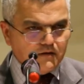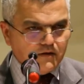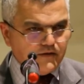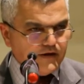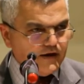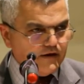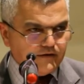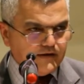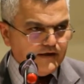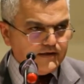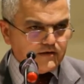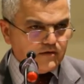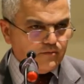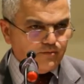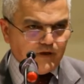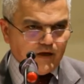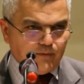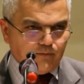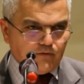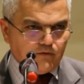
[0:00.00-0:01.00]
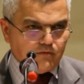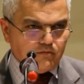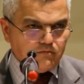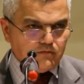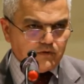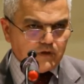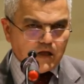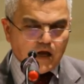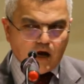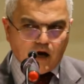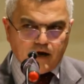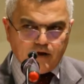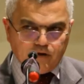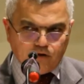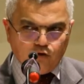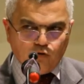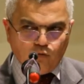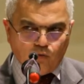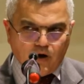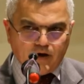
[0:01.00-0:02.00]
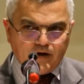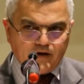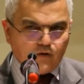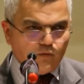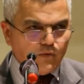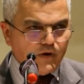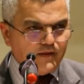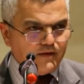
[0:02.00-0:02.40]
they're decent people. I do wonder